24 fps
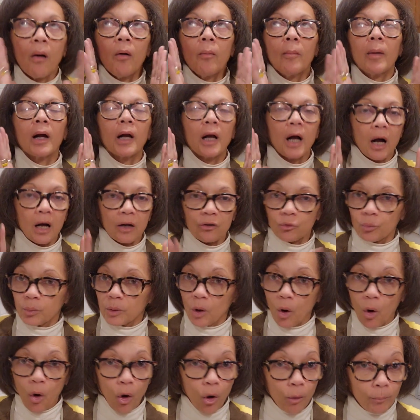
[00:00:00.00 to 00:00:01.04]
Oh my gosh,
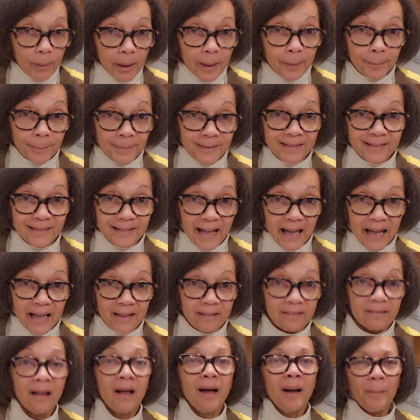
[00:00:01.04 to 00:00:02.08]
we all make
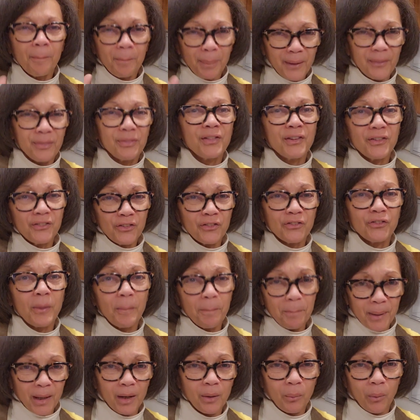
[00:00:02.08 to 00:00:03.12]
mistakes, but this is a
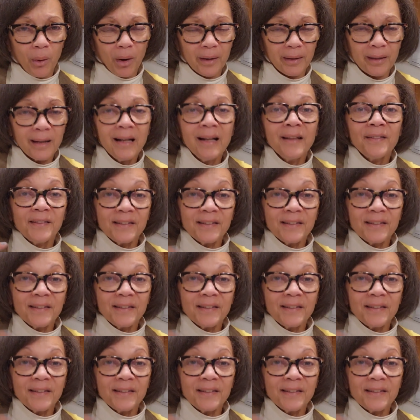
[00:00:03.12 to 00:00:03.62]
big one.